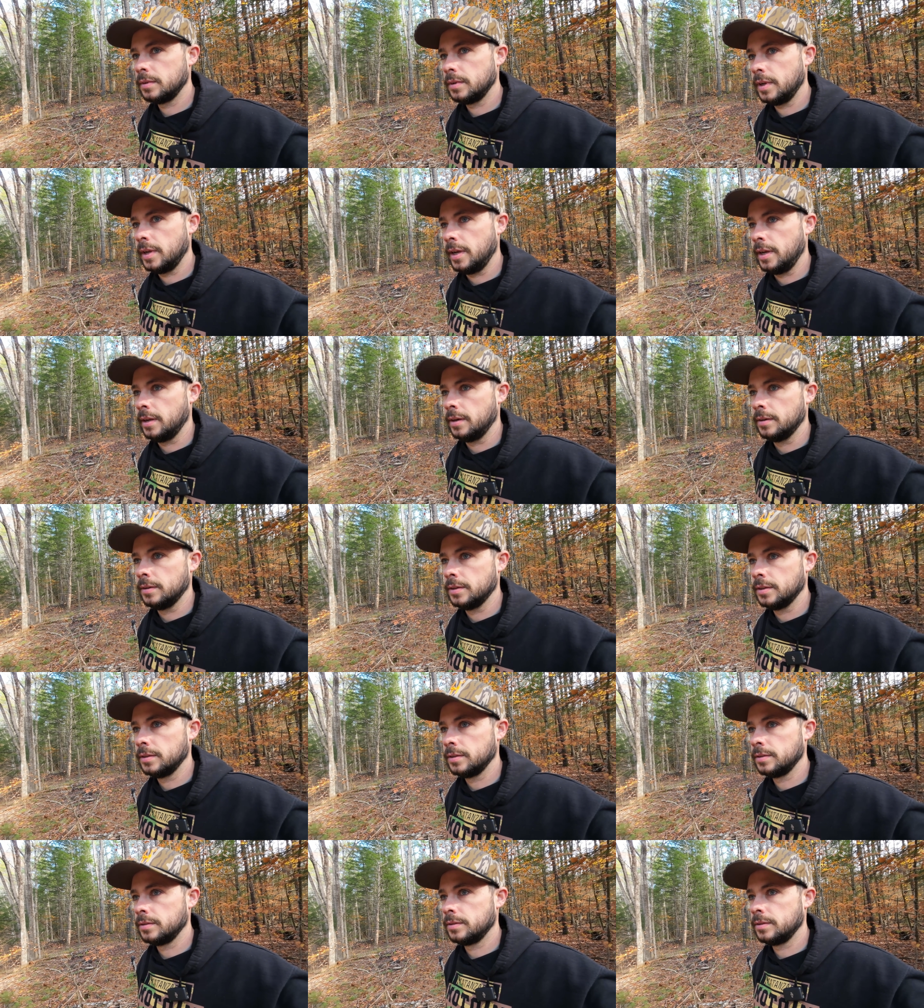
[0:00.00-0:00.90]
And
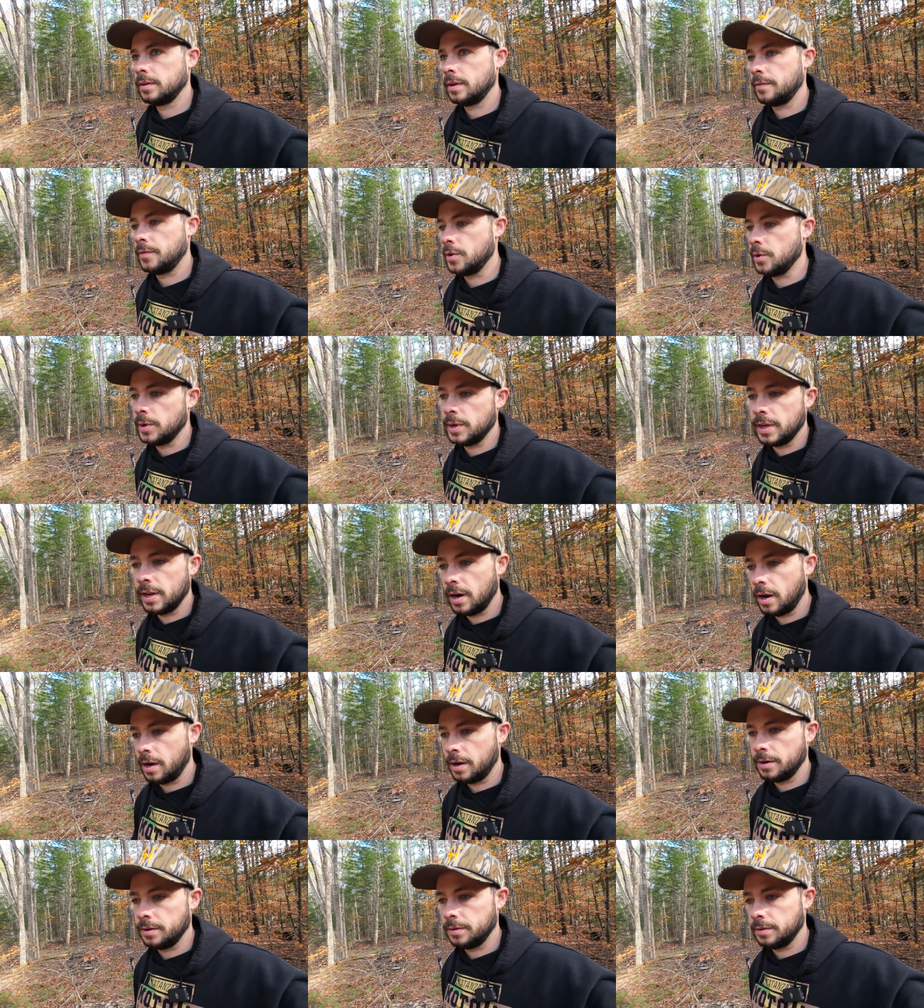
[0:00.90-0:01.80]
if you can get
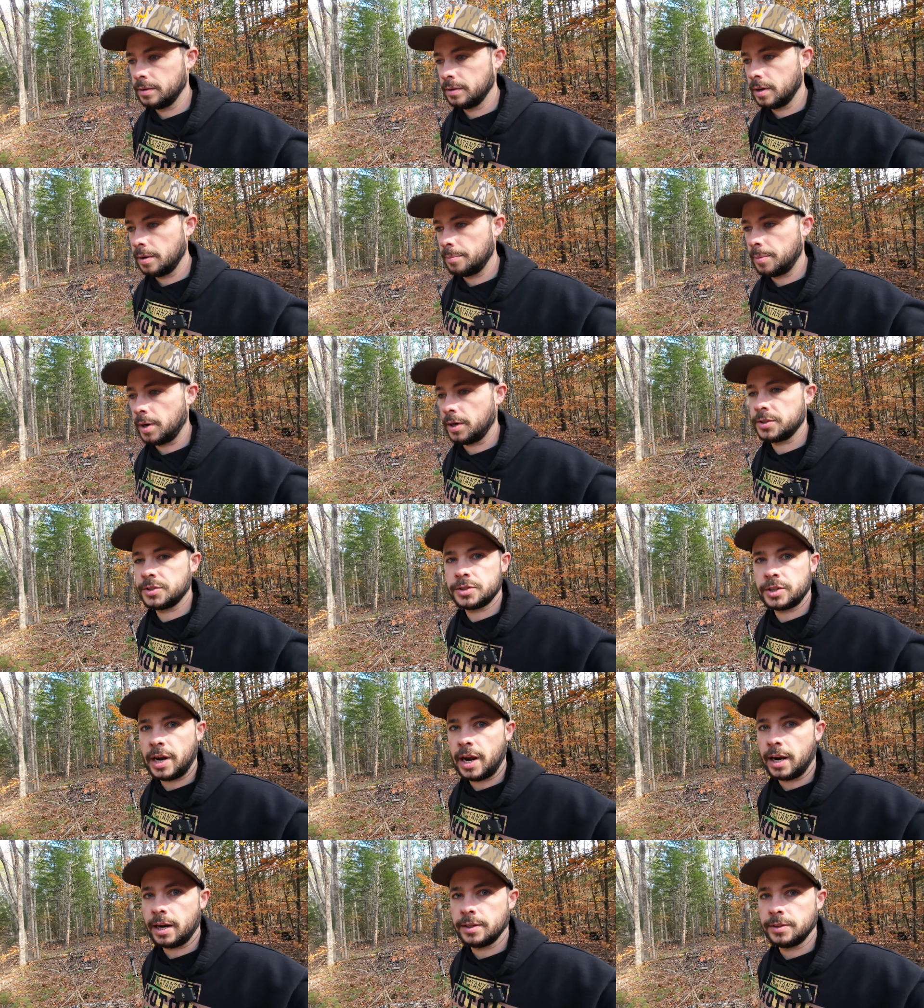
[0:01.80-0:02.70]
on a buck's
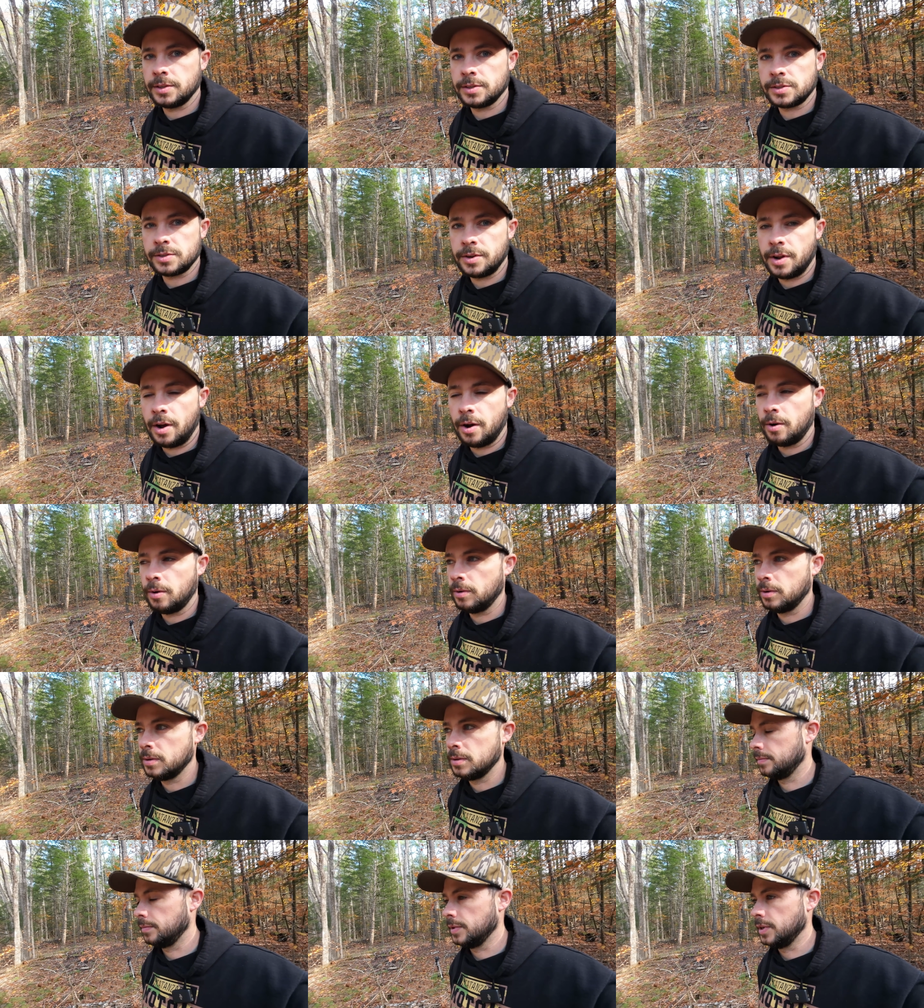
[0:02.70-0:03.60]
track in the snow,
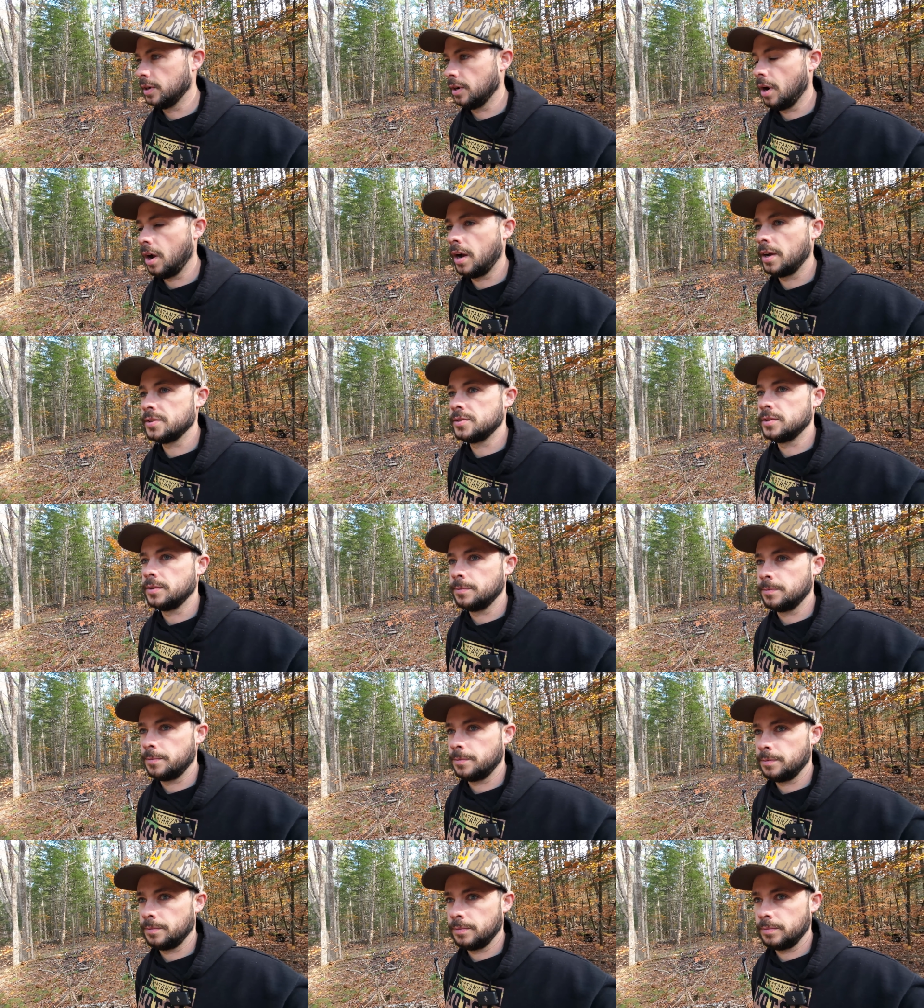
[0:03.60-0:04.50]
your odds
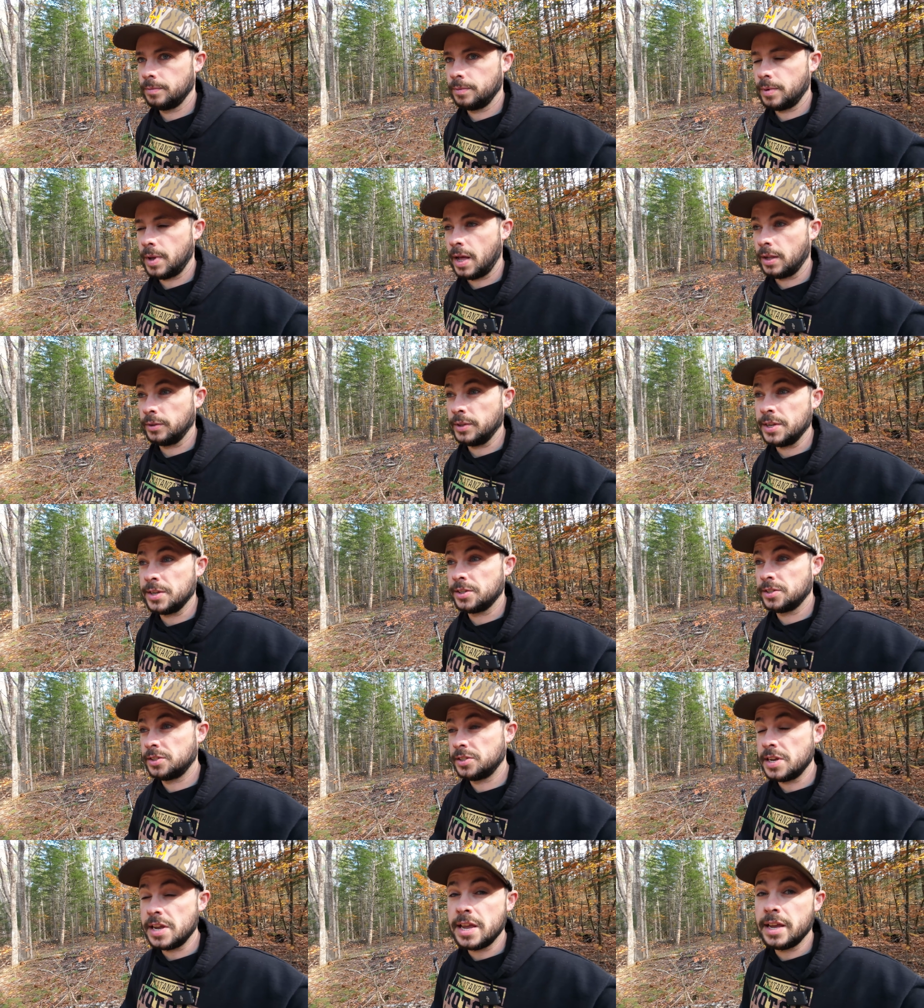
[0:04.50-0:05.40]
of at least
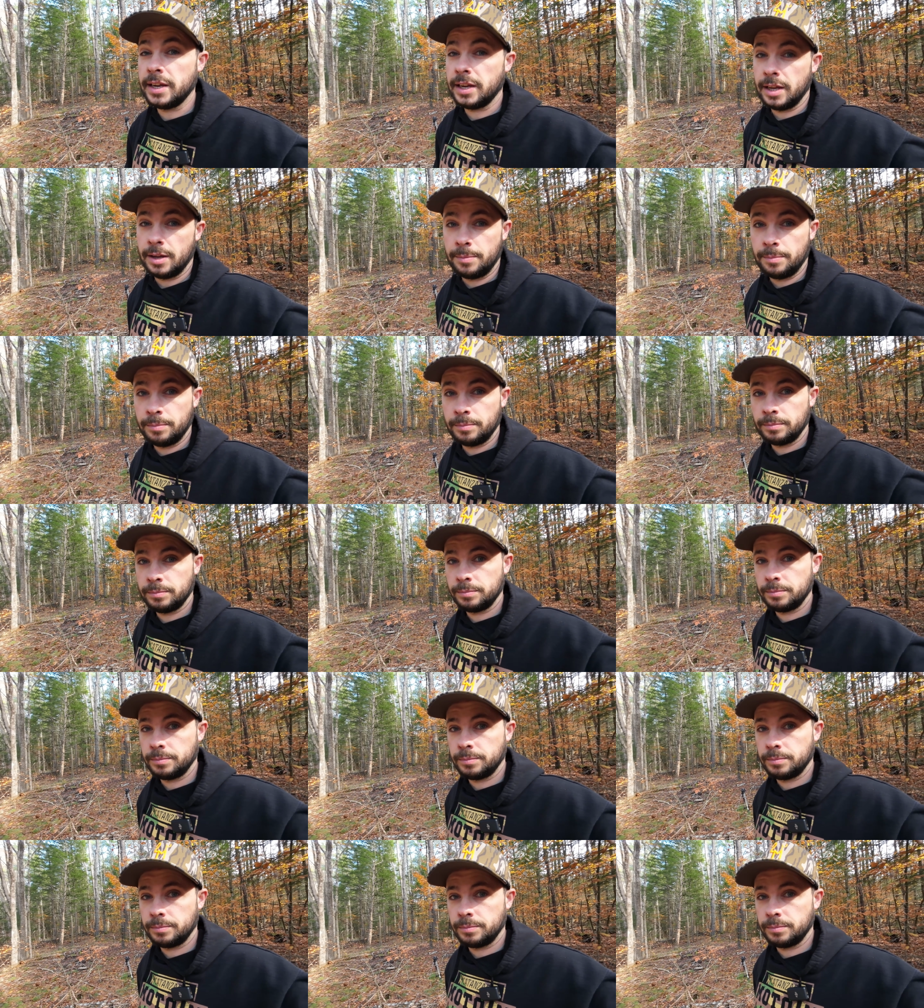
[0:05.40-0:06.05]
seeing him